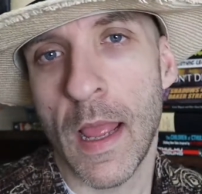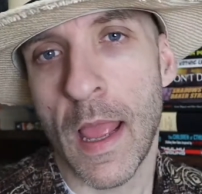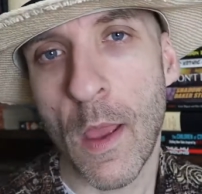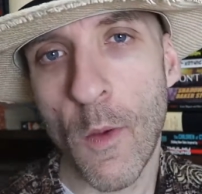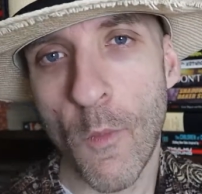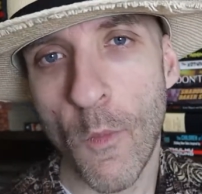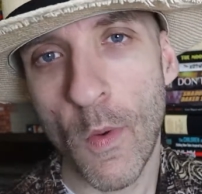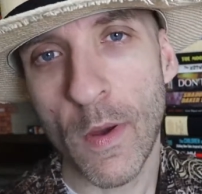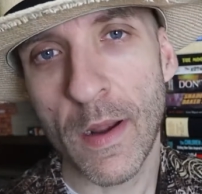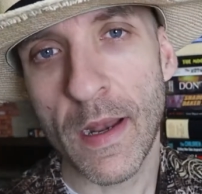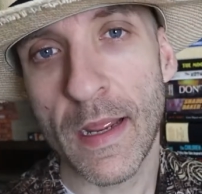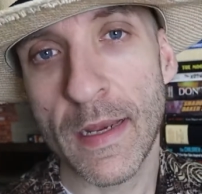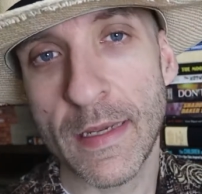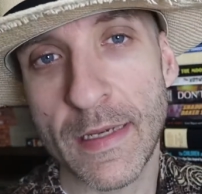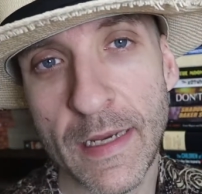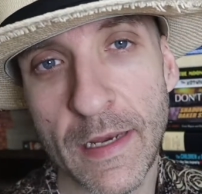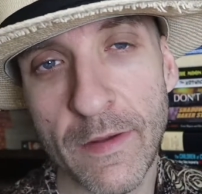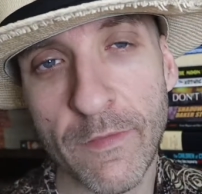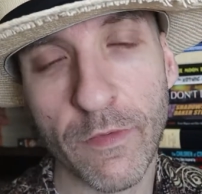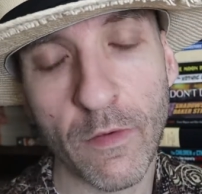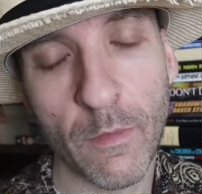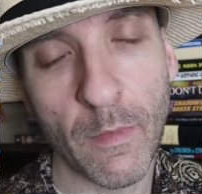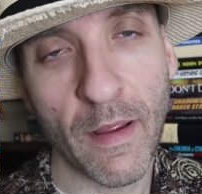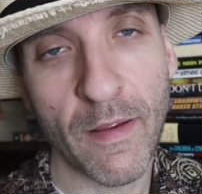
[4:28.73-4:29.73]
And what I
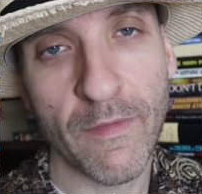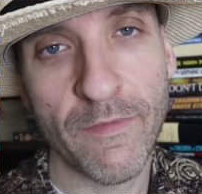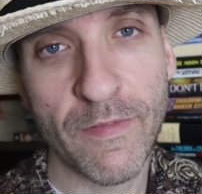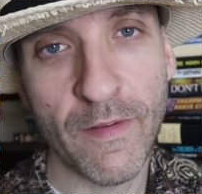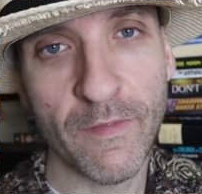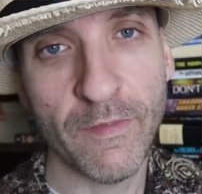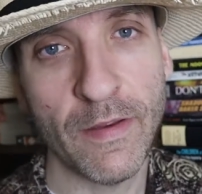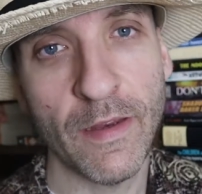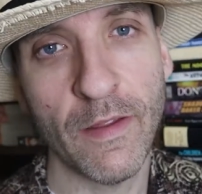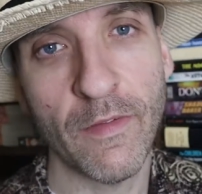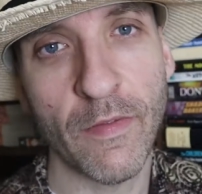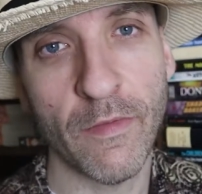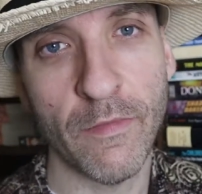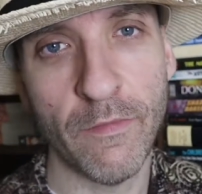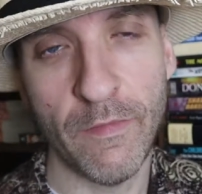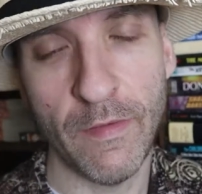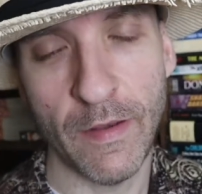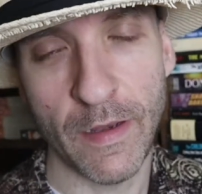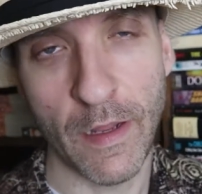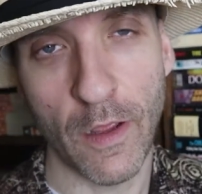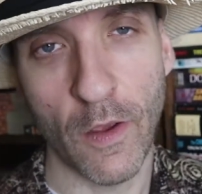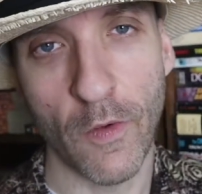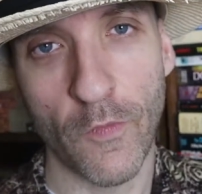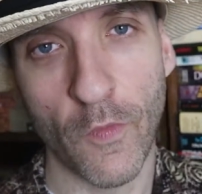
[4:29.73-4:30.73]
did for my fiftieth
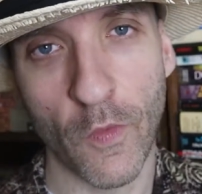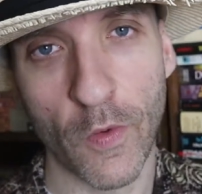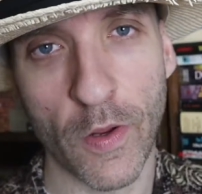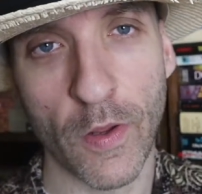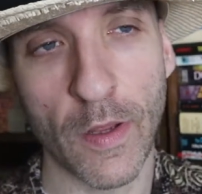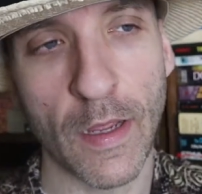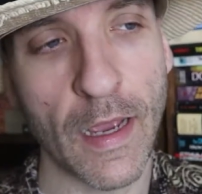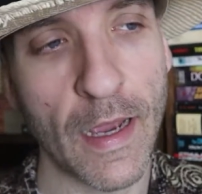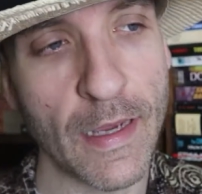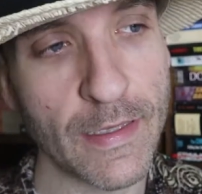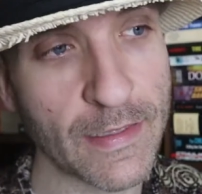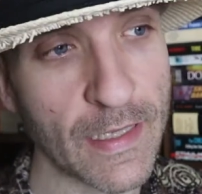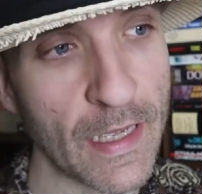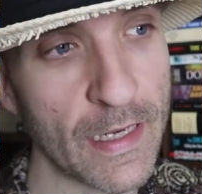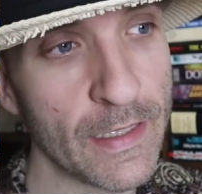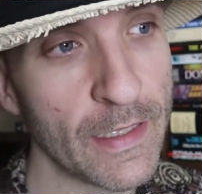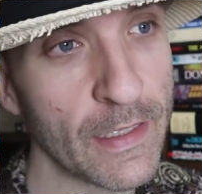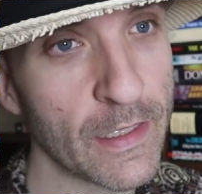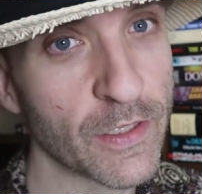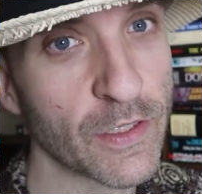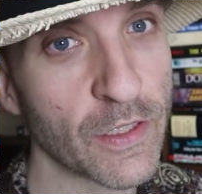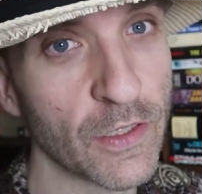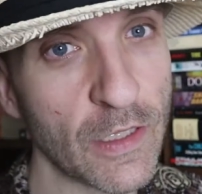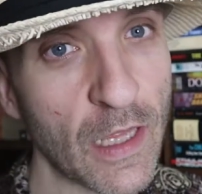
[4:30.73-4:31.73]
video for you guys, I
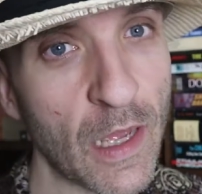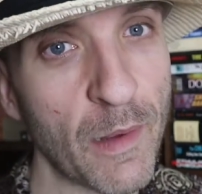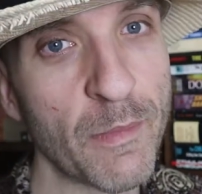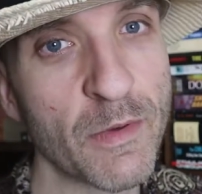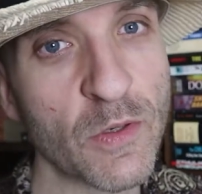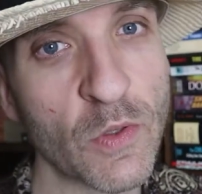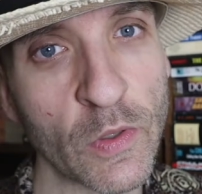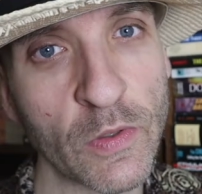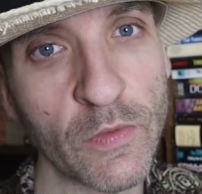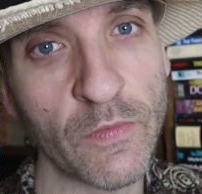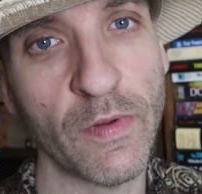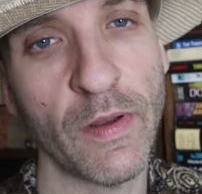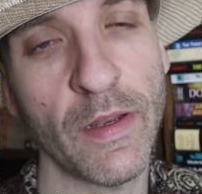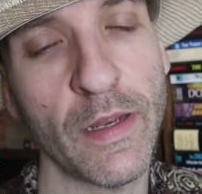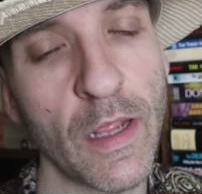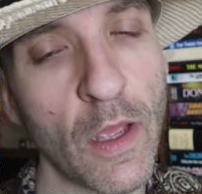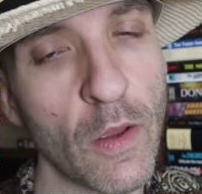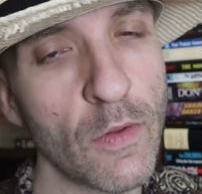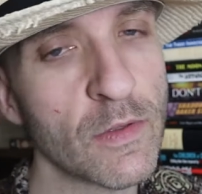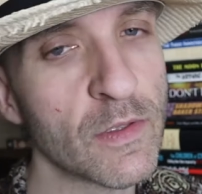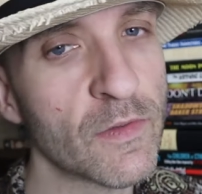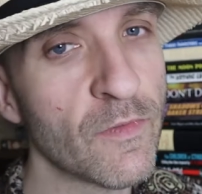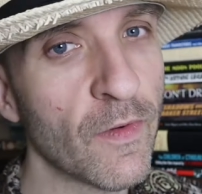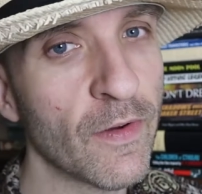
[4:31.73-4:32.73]
did a celebratory
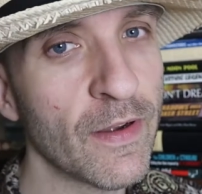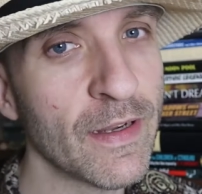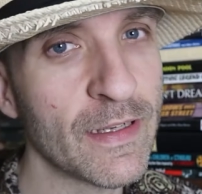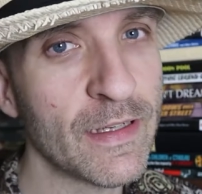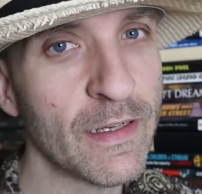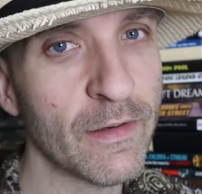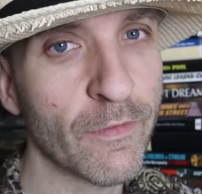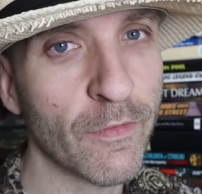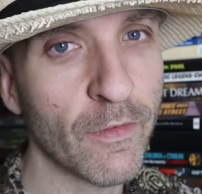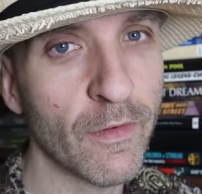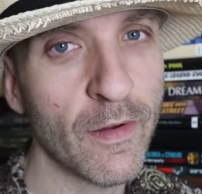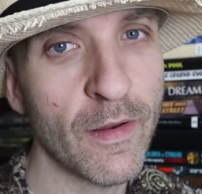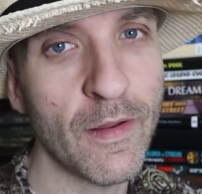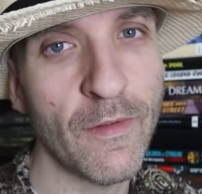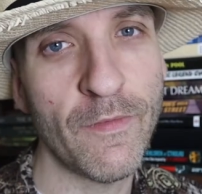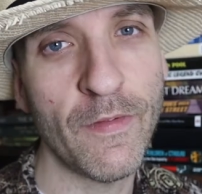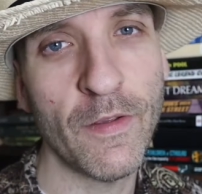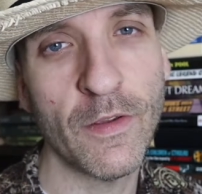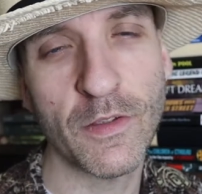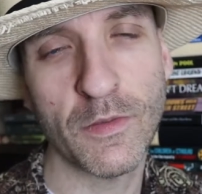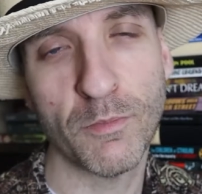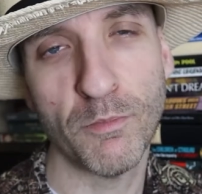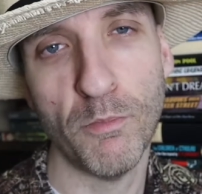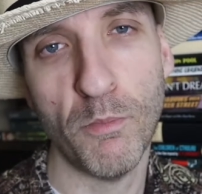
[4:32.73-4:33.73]
video. It's very different. It
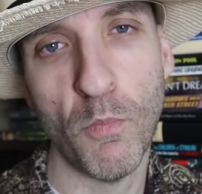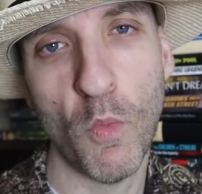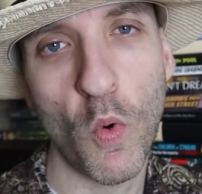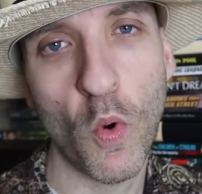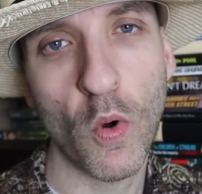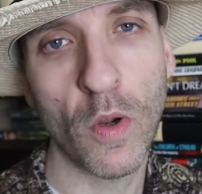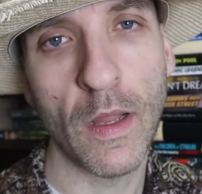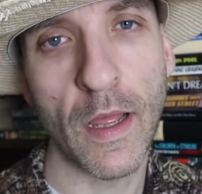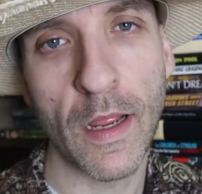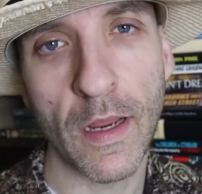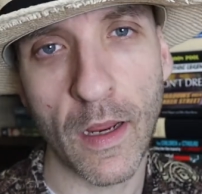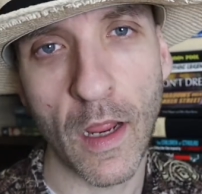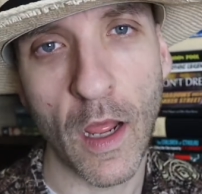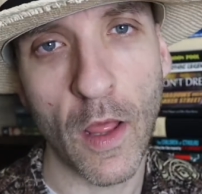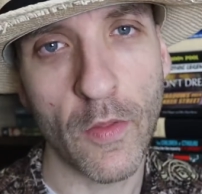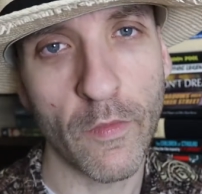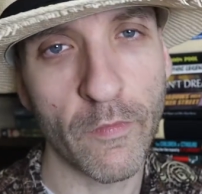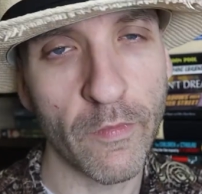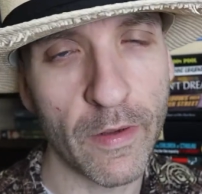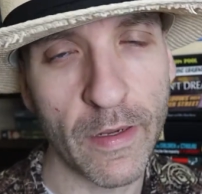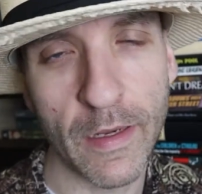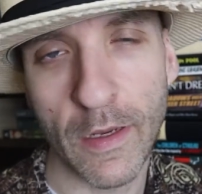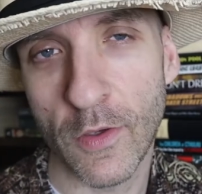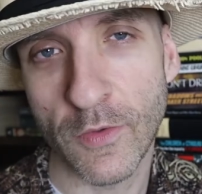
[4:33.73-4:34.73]
feels more like other
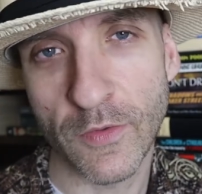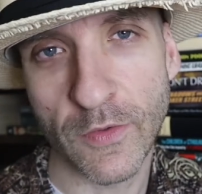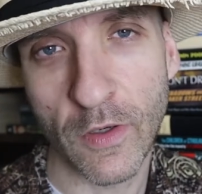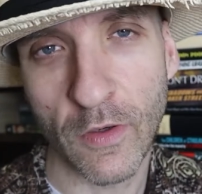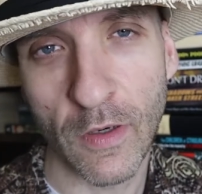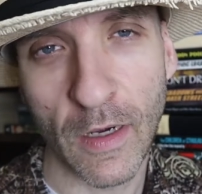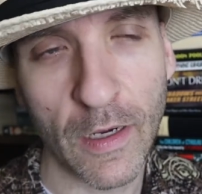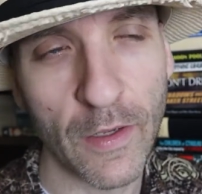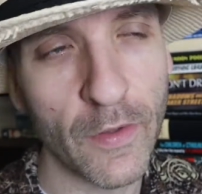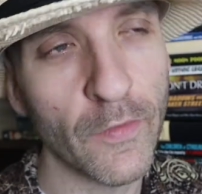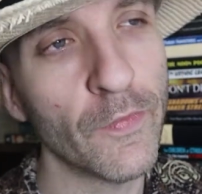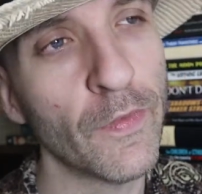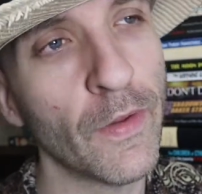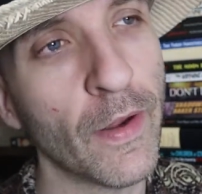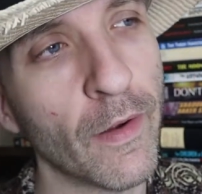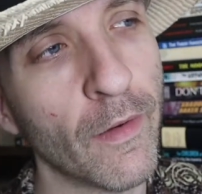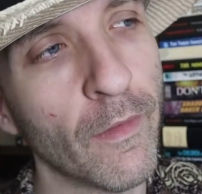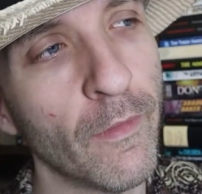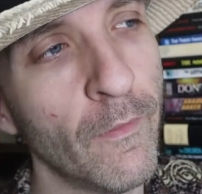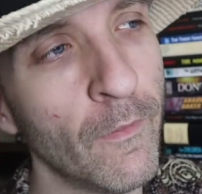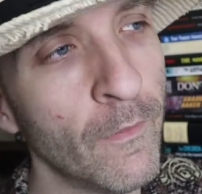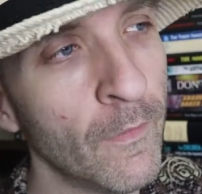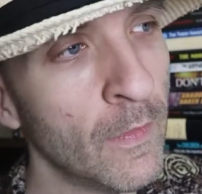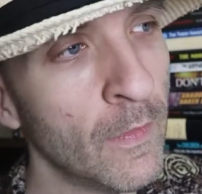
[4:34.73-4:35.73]
videos that are out there.